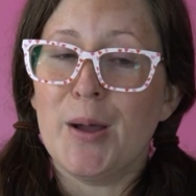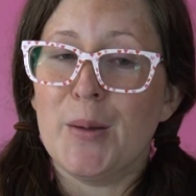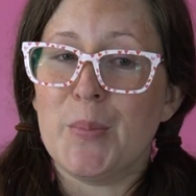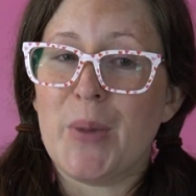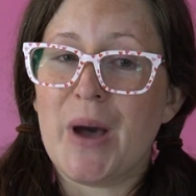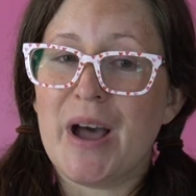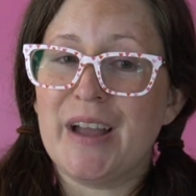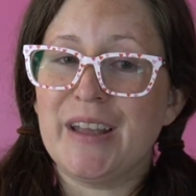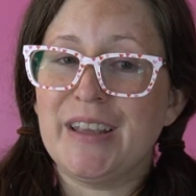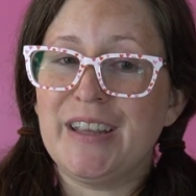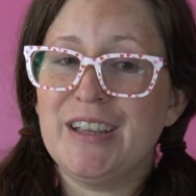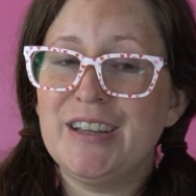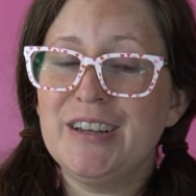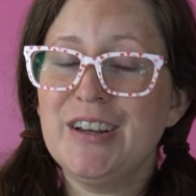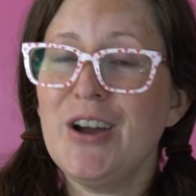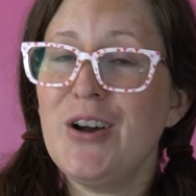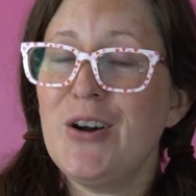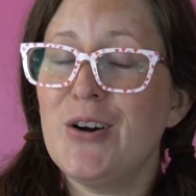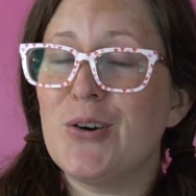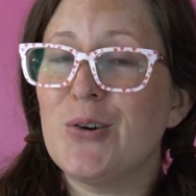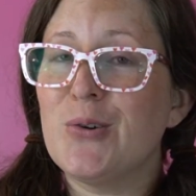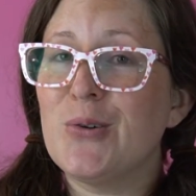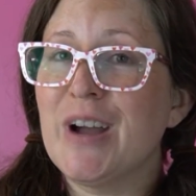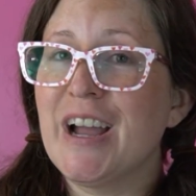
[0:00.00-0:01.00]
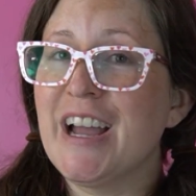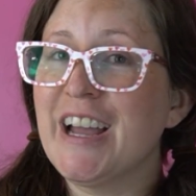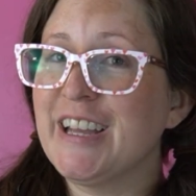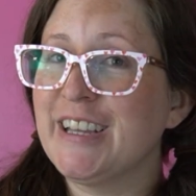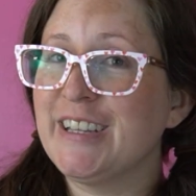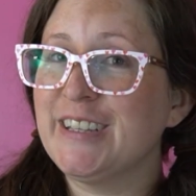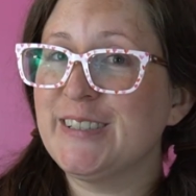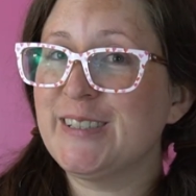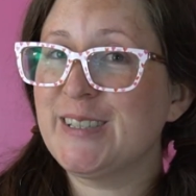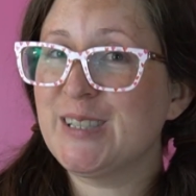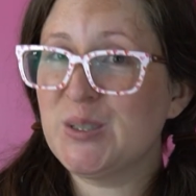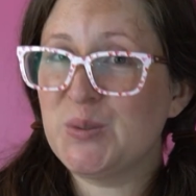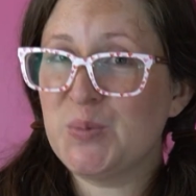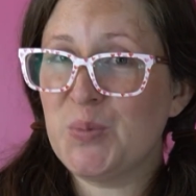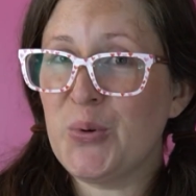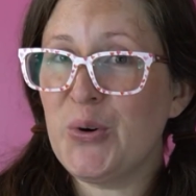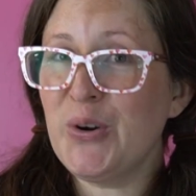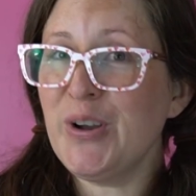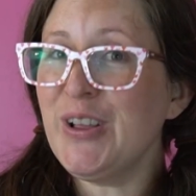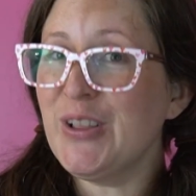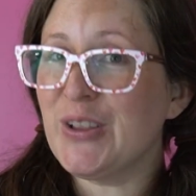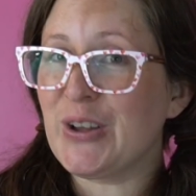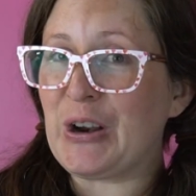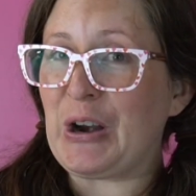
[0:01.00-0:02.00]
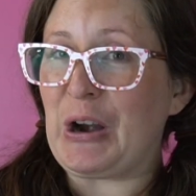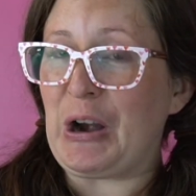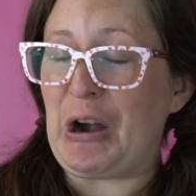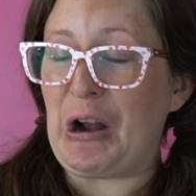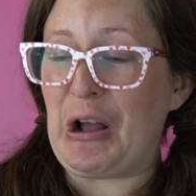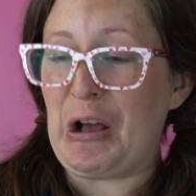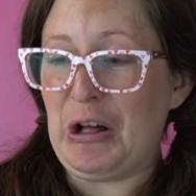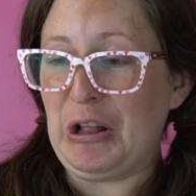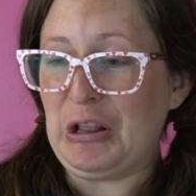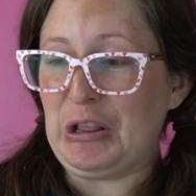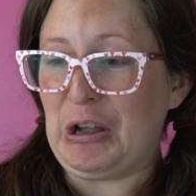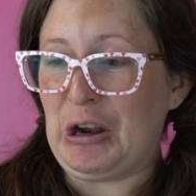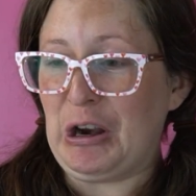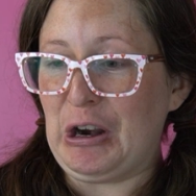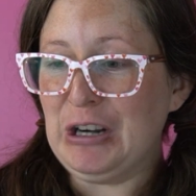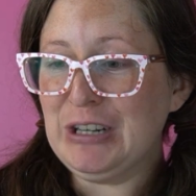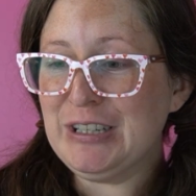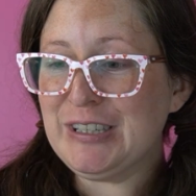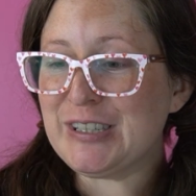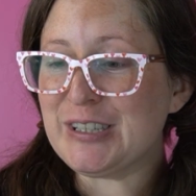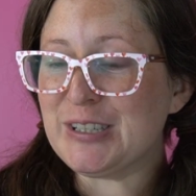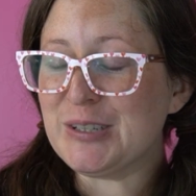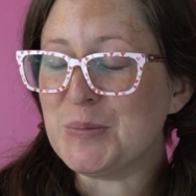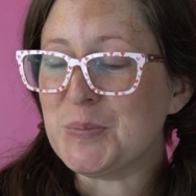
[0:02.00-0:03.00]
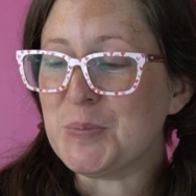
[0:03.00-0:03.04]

but you know, spoiler alert,